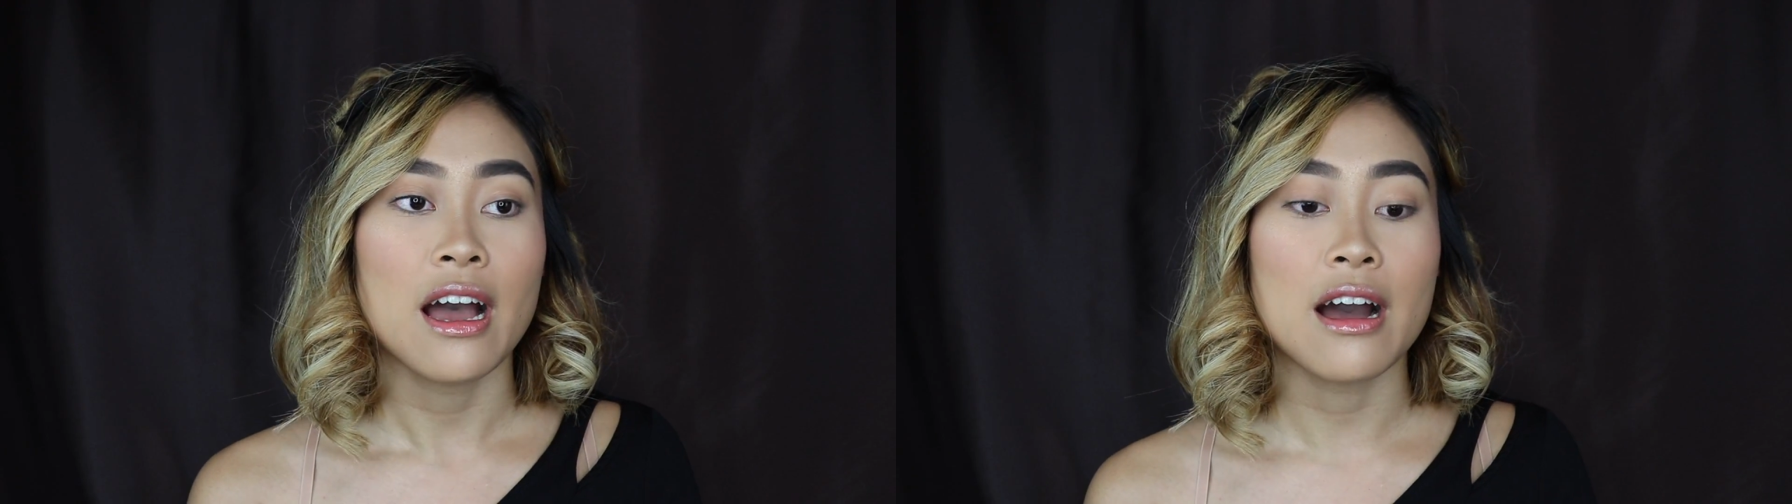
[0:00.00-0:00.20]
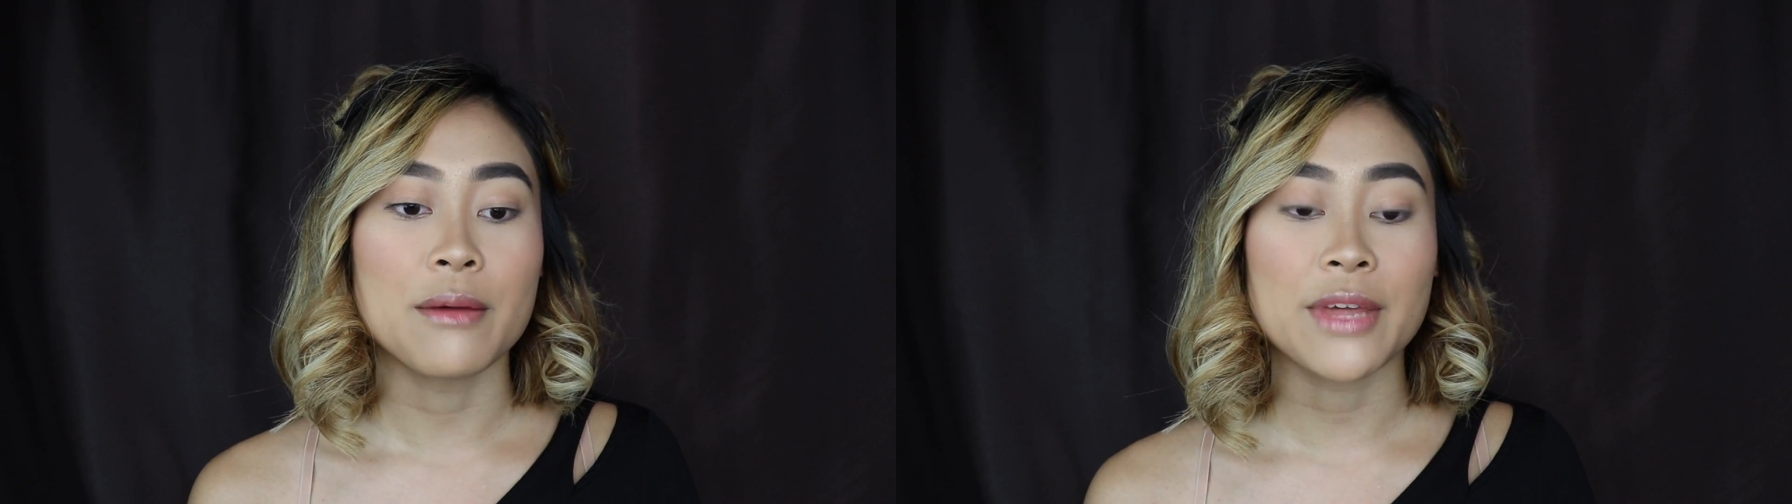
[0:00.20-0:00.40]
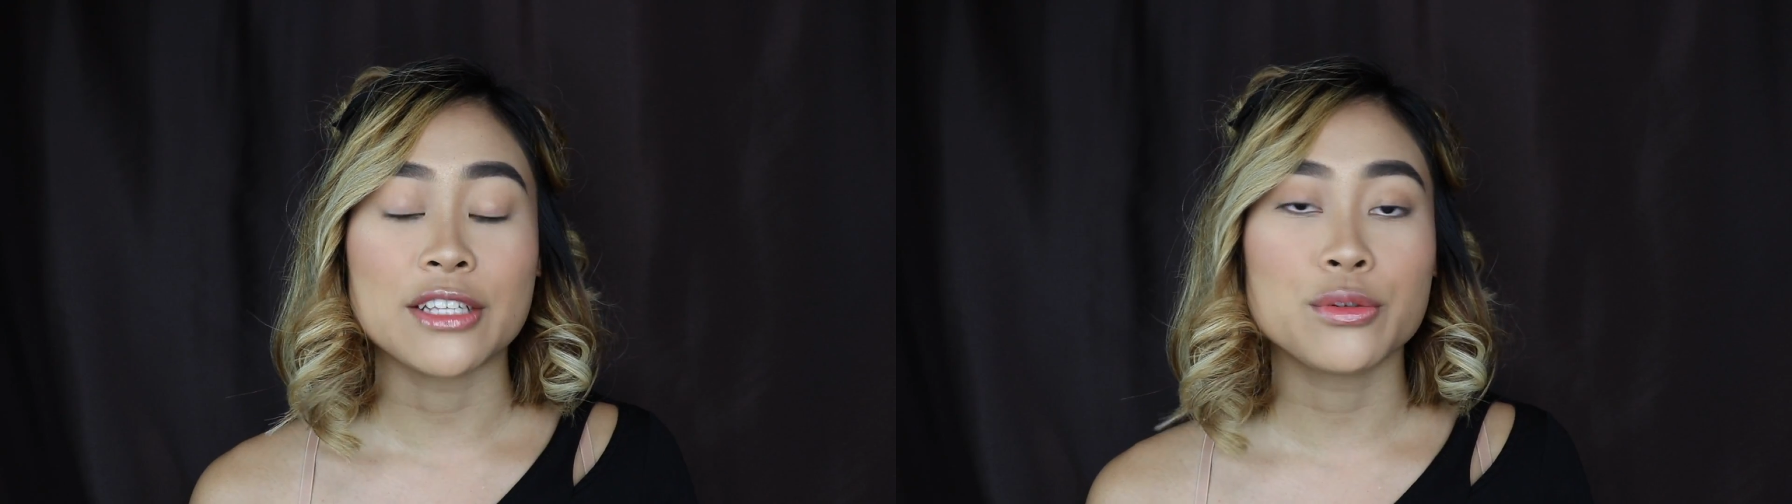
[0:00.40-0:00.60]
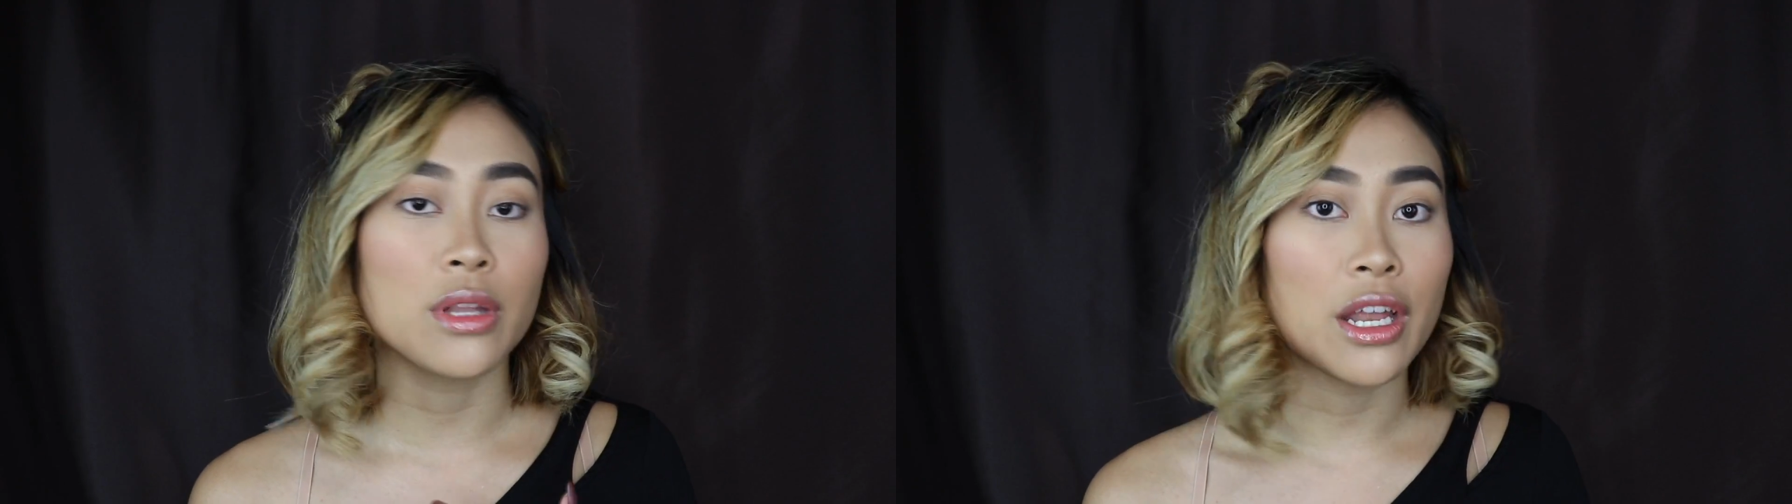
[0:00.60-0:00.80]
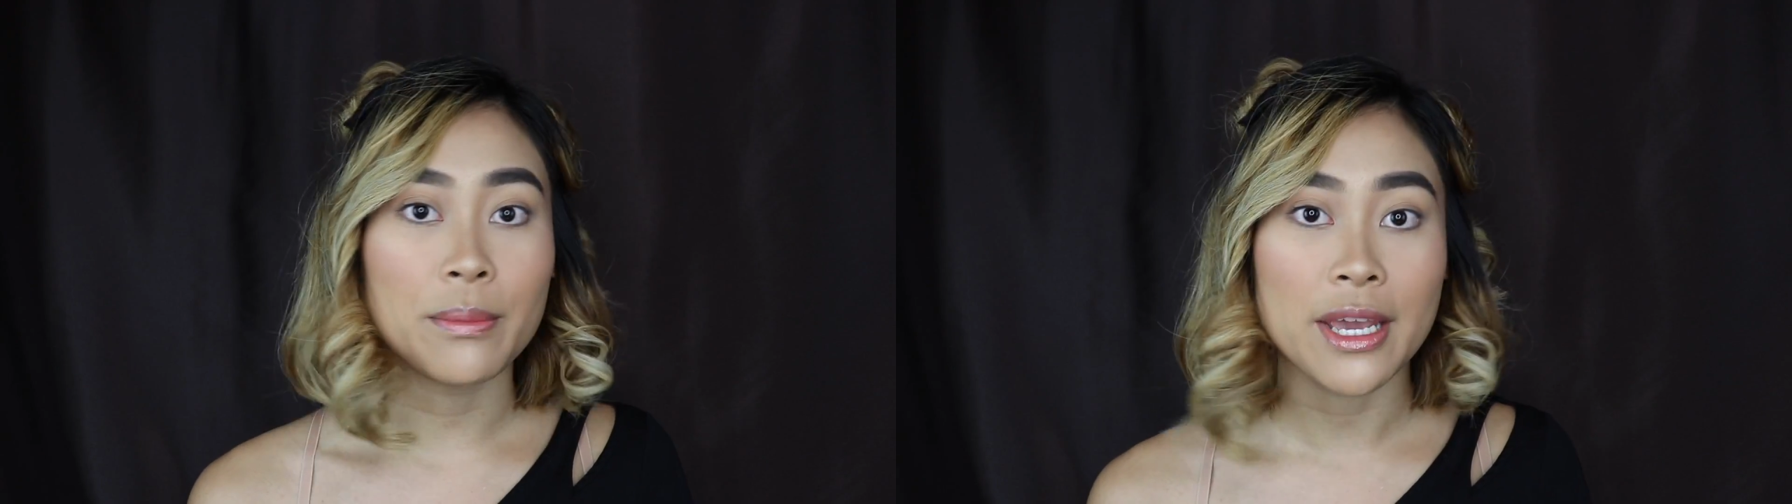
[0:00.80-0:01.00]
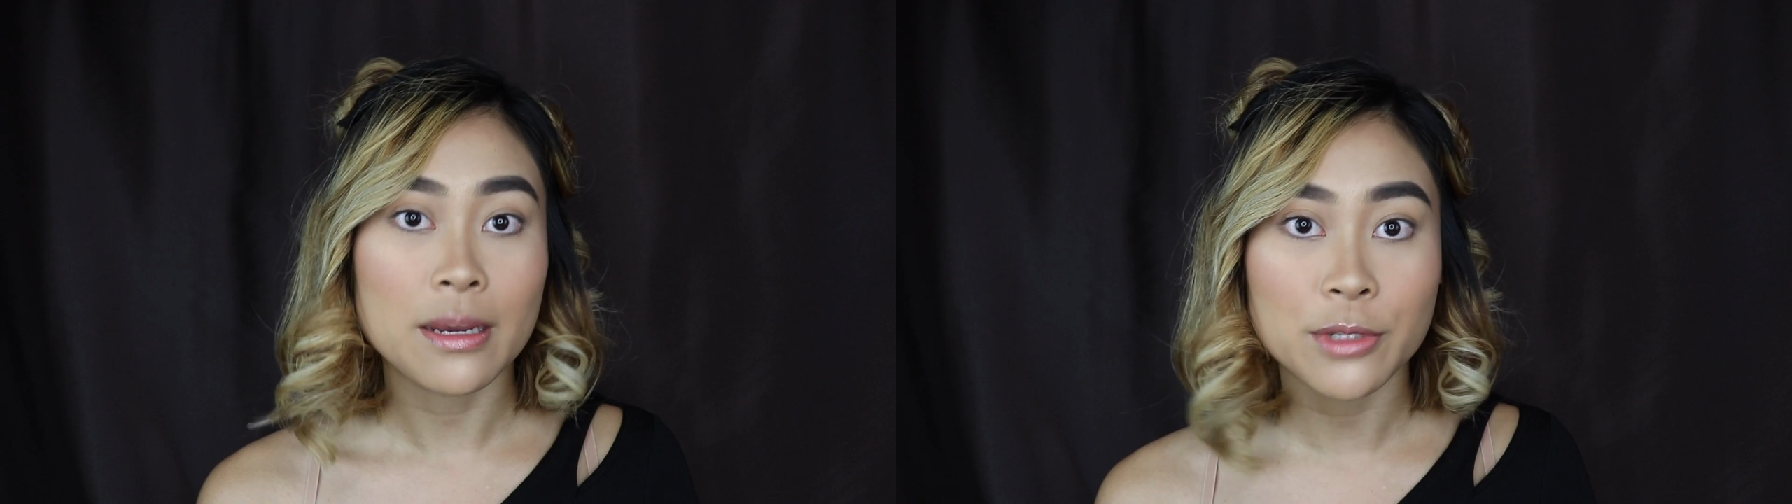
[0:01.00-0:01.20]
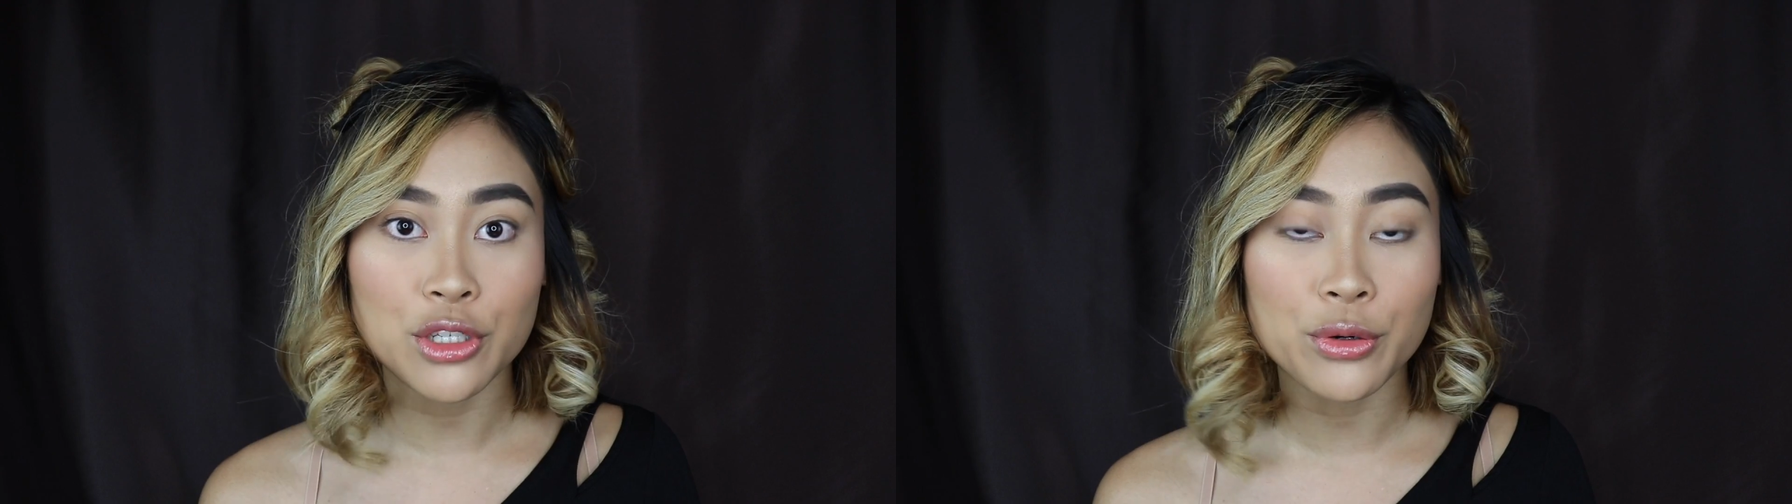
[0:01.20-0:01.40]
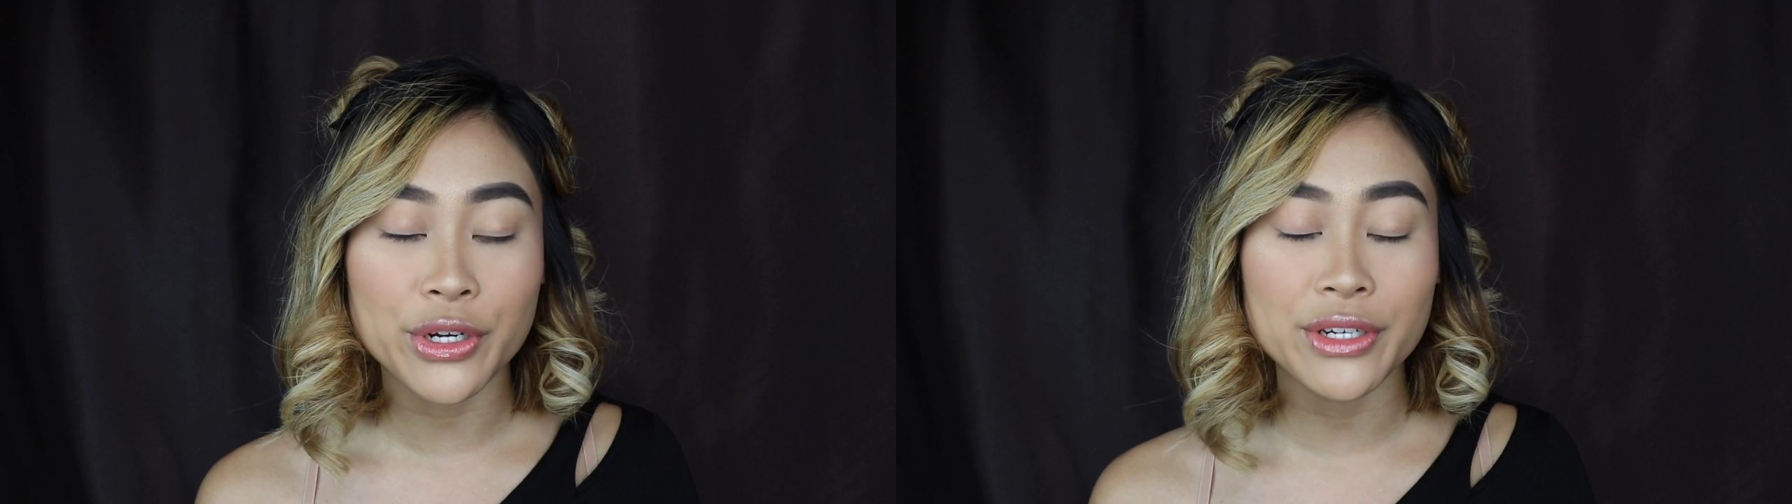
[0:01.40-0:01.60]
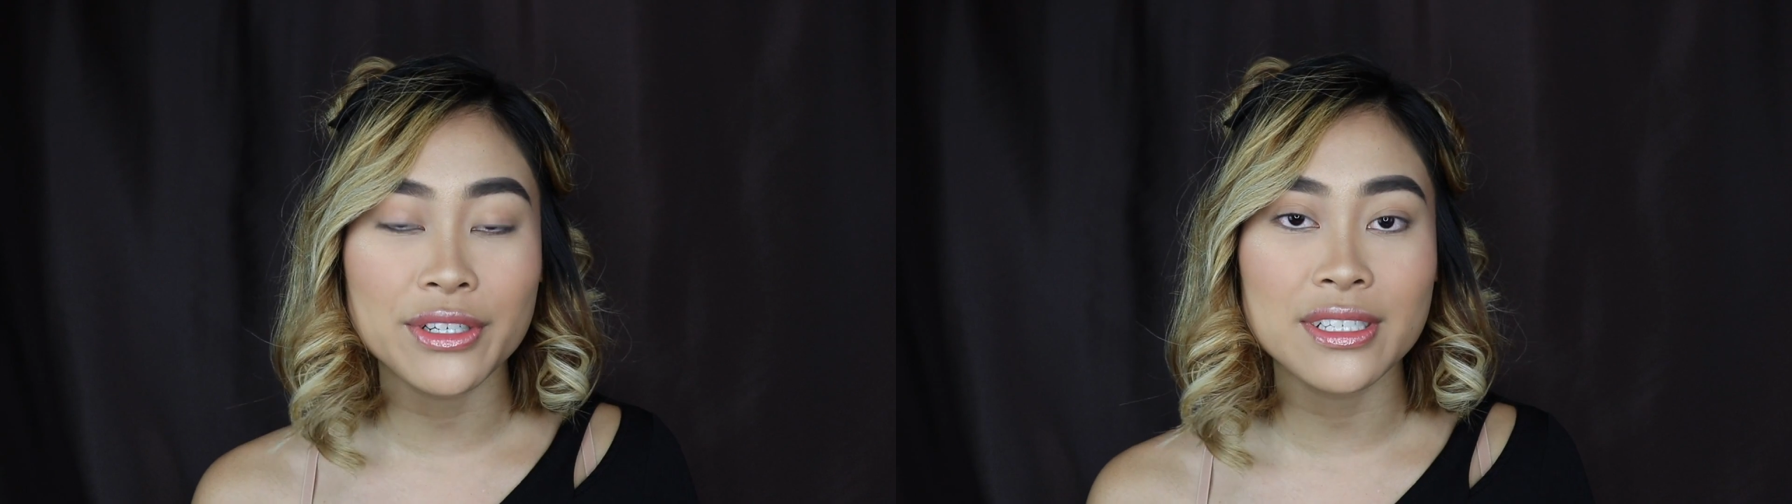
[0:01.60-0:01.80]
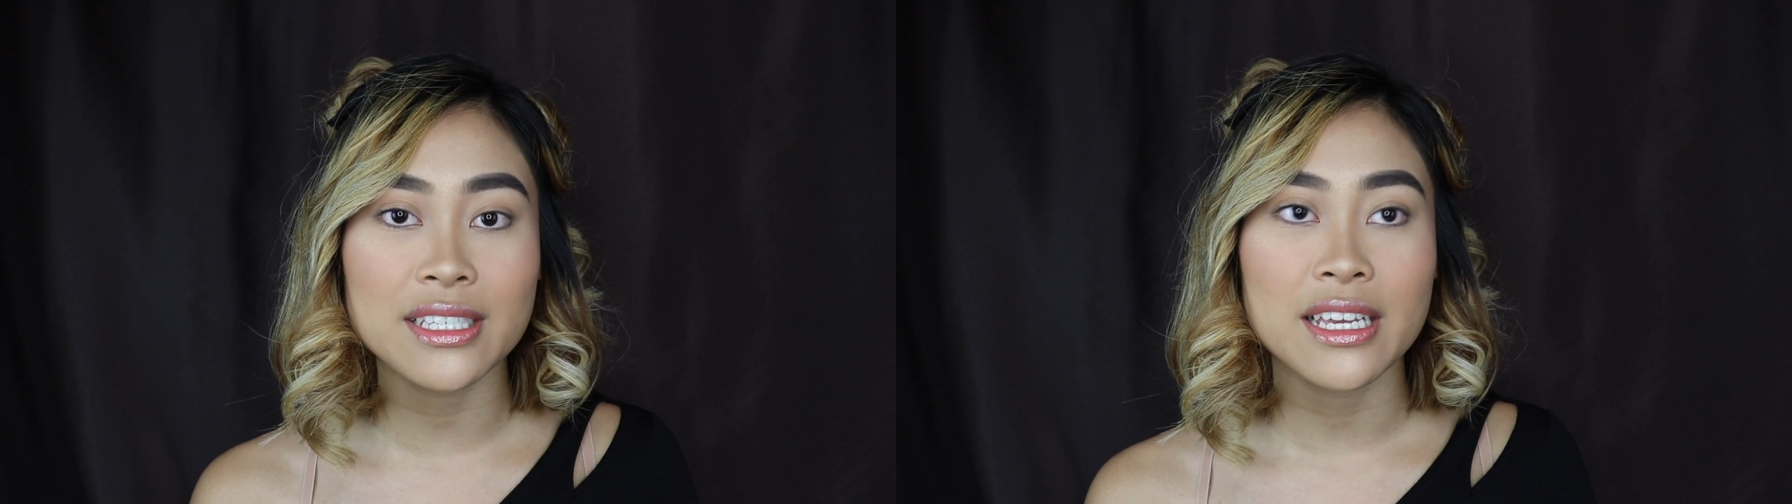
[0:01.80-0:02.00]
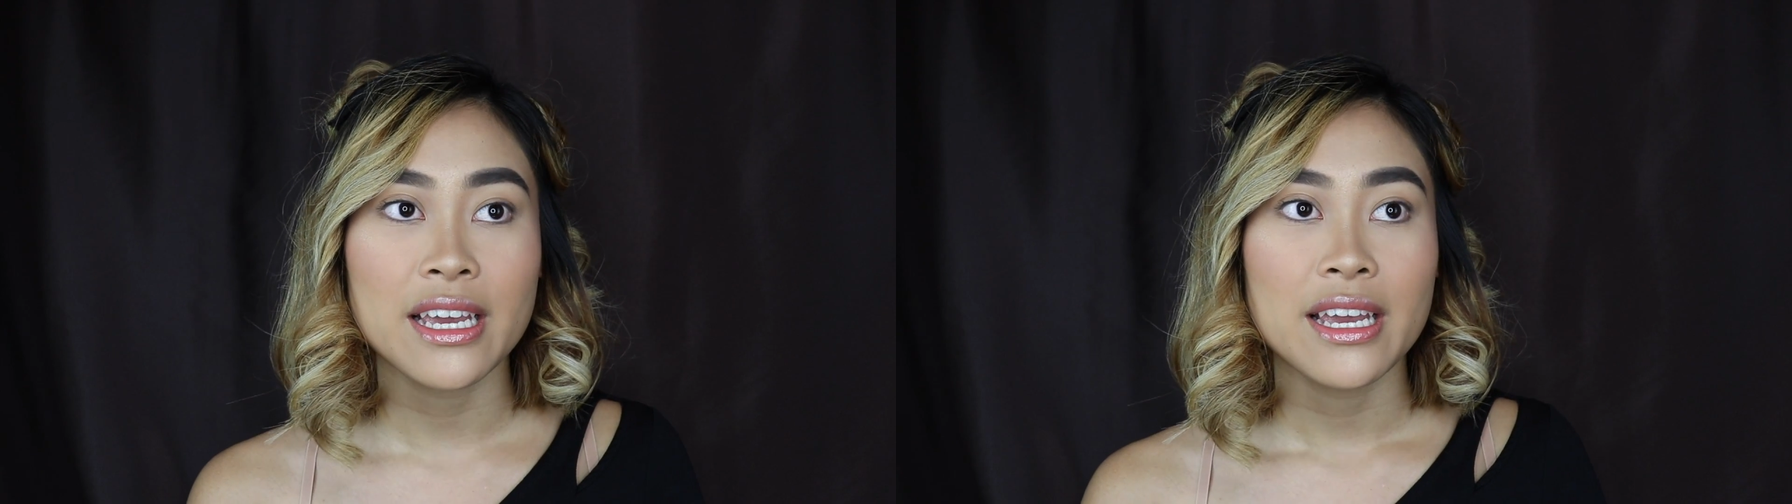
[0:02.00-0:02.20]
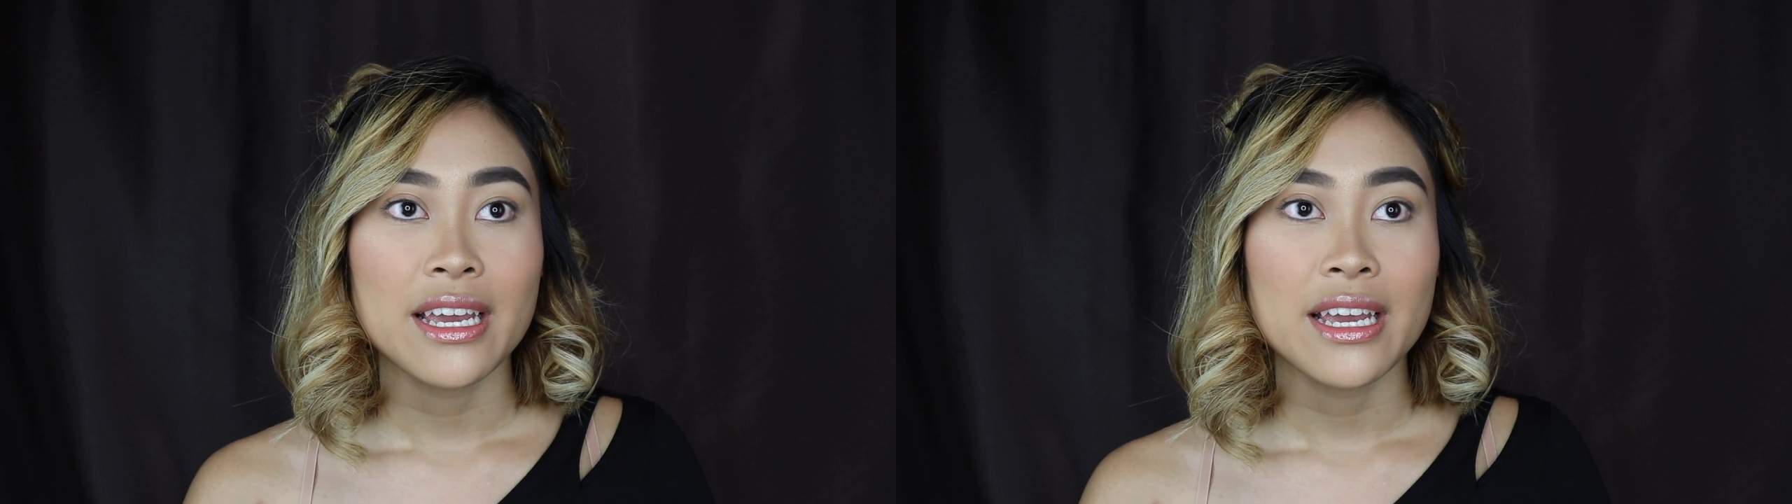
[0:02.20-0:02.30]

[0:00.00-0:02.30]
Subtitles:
that do a lot of makeup tutorials,